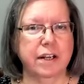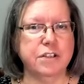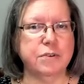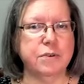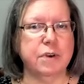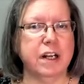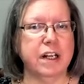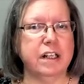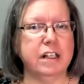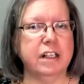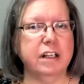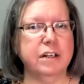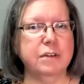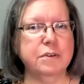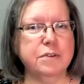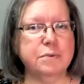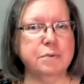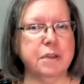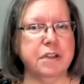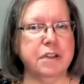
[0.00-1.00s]
So I'll
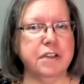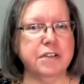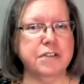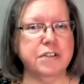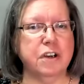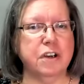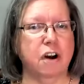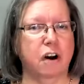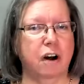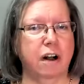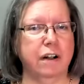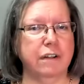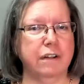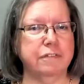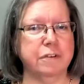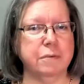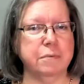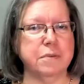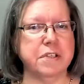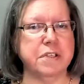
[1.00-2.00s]
close with this call
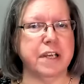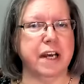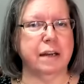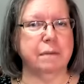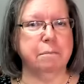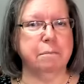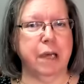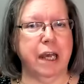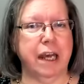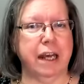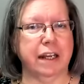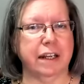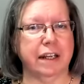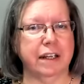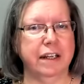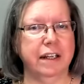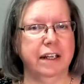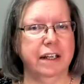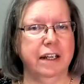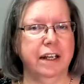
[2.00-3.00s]
from Scott
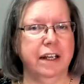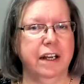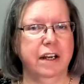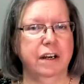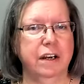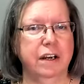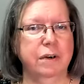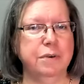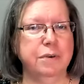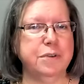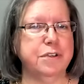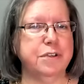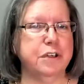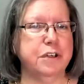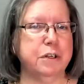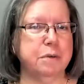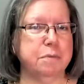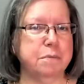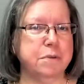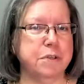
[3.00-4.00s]
Peck, whose
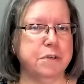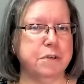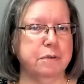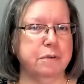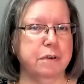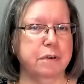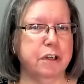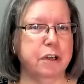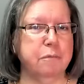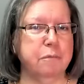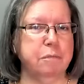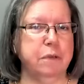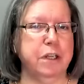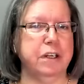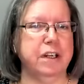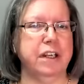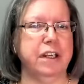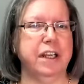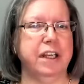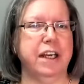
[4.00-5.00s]
term pseudo
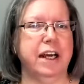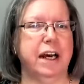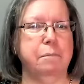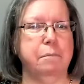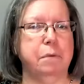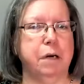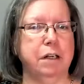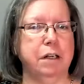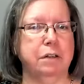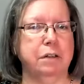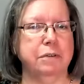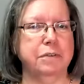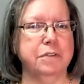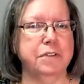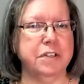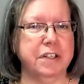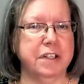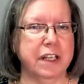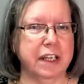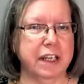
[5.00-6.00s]
community I borrowed
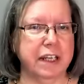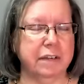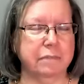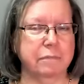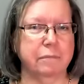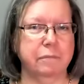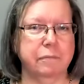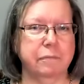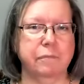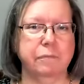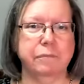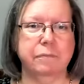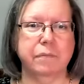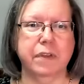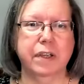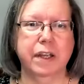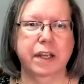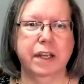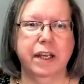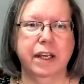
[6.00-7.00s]
today.
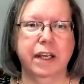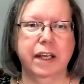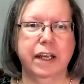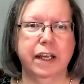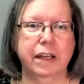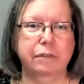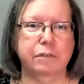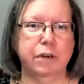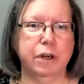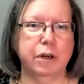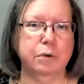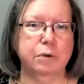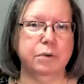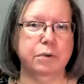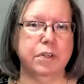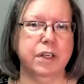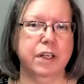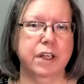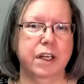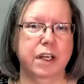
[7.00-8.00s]
He
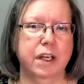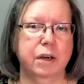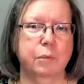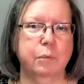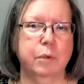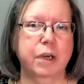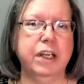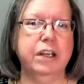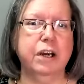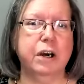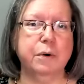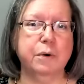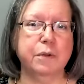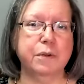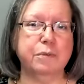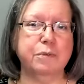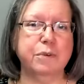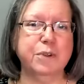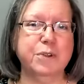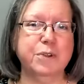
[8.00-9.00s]
wrote, We know
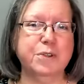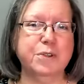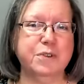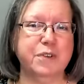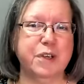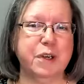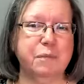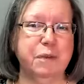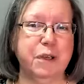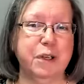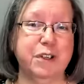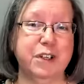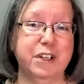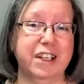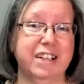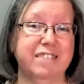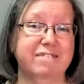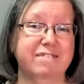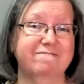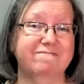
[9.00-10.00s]
the rules of
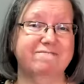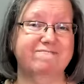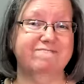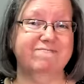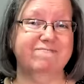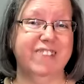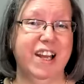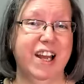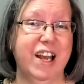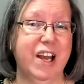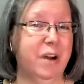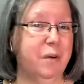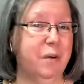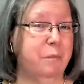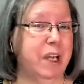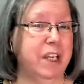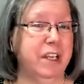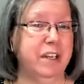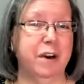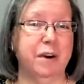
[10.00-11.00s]
community.
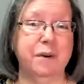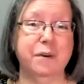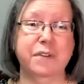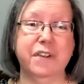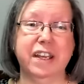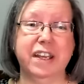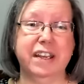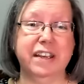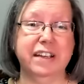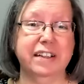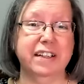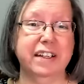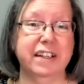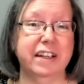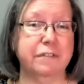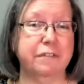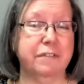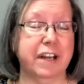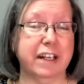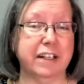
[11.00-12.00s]
We know the healing
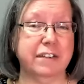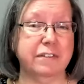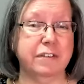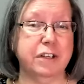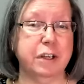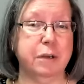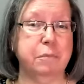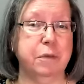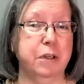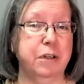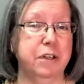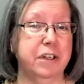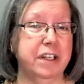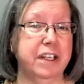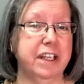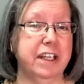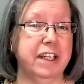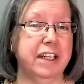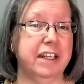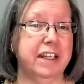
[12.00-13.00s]
effect of
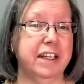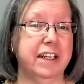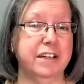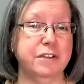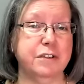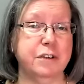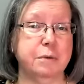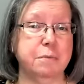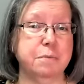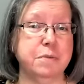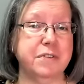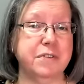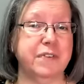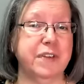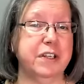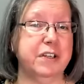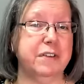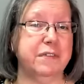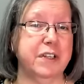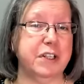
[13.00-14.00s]
community in terms of
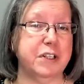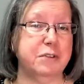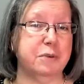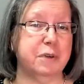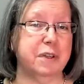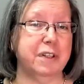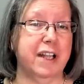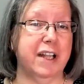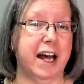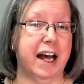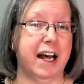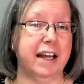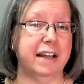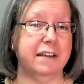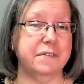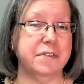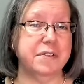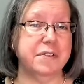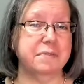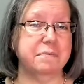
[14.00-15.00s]
individual
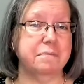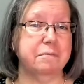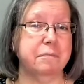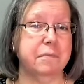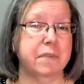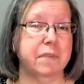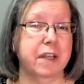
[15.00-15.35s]
lives.